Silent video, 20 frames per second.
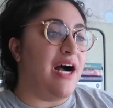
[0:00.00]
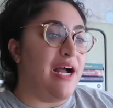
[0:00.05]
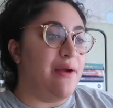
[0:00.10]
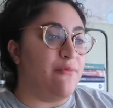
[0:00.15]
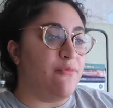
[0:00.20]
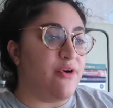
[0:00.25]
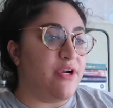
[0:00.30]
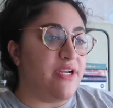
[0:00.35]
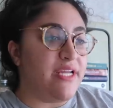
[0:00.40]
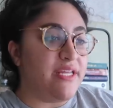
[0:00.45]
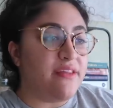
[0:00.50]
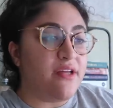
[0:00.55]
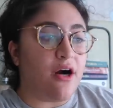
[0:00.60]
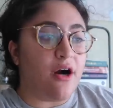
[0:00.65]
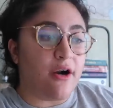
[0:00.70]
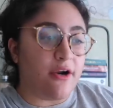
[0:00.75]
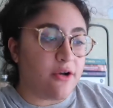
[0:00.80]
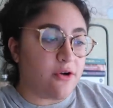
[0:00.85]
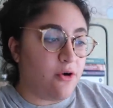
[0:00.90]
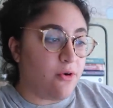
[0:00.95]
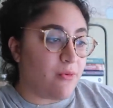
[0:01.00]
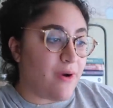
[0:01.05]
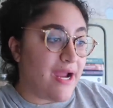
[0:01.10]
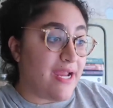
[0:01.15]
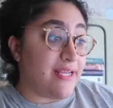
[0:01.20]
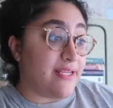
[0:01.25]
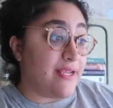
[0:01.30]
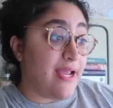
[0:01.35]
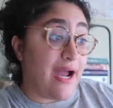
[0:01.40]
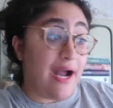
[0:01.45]
I'm reading the article
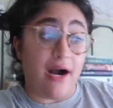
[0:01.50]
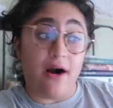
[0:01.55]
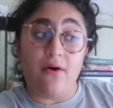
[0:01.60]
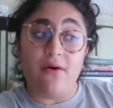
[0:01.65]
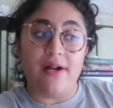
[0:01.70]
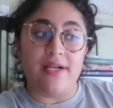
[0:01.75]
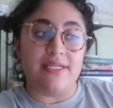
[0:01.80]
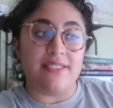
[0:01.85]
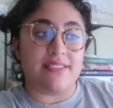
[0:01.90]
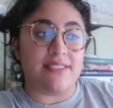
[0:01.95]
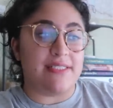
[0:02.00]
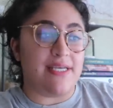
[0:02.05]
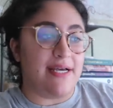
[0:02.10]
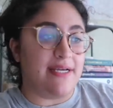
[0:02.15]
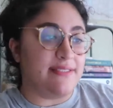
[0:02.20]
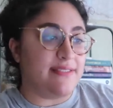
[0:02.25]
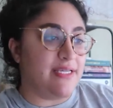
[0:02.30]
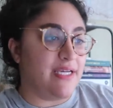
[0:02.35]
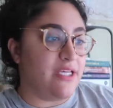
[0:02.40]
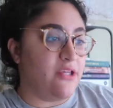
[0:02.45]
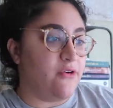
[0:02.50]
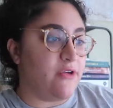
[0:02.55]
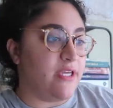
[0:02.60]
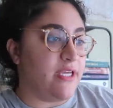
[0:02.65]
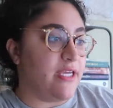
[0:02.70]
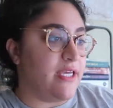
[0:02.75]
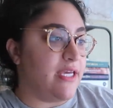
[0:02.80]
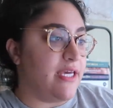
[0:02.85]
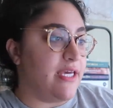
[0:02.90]
right now and it says that you can